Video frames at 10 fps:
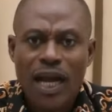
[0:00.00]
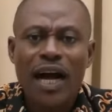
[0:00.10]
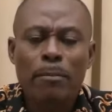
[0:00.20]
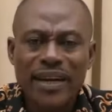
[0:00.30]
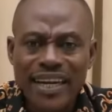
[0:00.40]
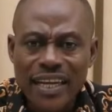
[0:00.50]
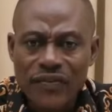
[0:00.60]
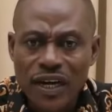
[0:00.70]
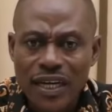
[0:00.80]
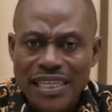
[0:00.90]
A
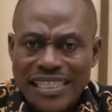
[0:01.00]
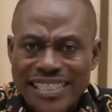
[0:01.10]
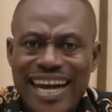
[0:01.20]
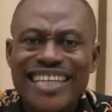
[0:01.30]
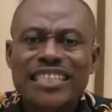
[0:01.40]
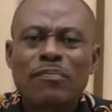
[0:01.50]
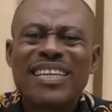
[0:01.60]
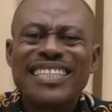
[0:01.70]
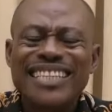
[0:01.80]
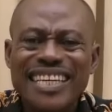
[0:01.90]
believer that has
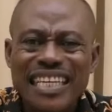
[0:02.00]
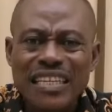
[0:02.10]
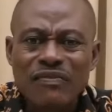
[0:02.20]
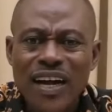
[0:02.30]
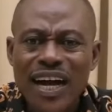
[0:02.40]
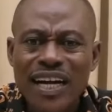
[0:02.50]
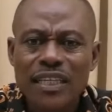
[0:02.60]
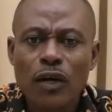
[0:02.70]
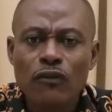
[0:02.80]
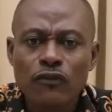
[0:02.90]
been delivered
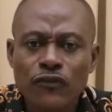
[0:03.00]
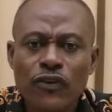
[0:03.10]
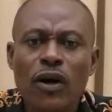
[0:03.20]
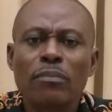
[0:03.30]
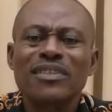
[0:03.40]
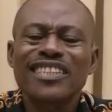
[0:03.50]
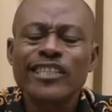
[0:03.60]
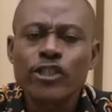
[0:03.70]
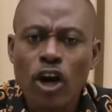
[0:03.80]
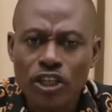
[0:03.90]
from
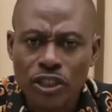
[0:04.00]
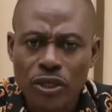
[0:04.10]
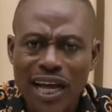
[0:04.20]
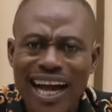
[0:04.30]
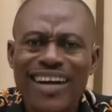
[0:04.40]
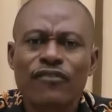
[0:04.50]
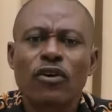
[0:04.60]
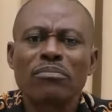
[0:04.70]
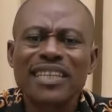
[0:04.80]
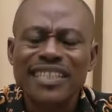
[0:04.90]
seduction and
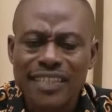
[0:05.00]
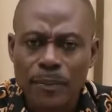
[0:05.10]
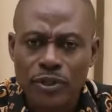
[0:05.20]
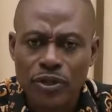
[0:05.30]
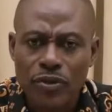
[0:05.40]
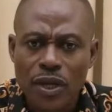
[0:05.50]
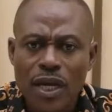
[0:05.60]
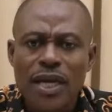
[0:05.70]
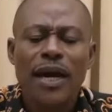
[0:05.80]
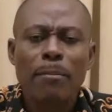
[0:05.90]
from deception.
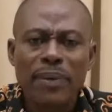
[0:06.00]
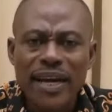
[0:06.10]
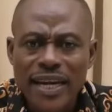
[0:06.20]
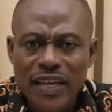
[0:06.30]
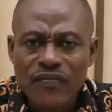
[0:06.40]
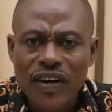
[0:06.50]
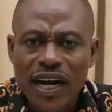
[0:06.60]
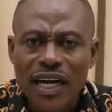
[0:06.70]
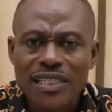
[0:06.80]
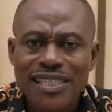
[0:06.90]
A
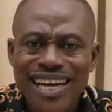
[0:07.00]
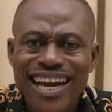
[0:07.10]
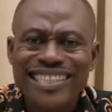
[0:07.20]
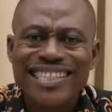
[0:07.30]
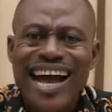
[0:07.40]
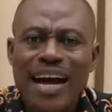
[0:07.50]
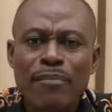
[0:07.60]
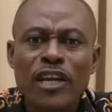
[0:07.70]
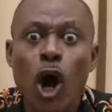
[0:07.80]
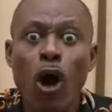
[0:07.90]
believer that has
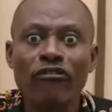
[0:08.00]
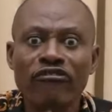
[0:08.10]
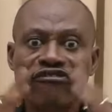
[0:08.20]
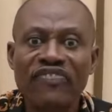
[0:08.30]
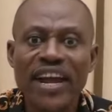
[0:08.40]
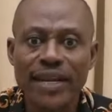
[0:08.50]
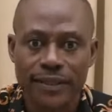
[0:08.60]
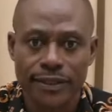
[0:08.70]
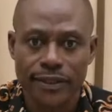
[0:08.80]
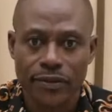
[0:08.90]
been
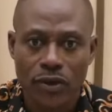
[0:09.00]
unveiled.